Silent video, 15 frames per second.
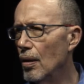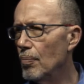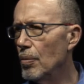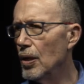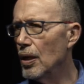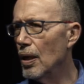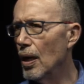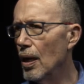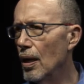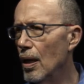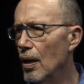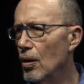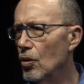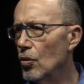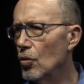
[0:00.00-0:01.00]
big
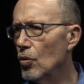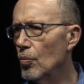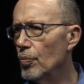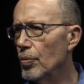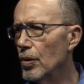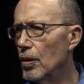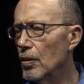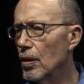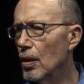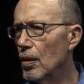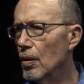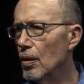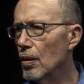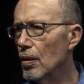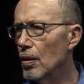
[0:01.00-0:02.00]
AA group that
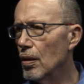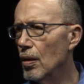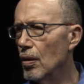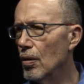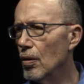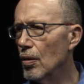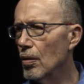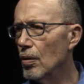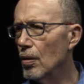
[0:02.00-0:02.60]
they're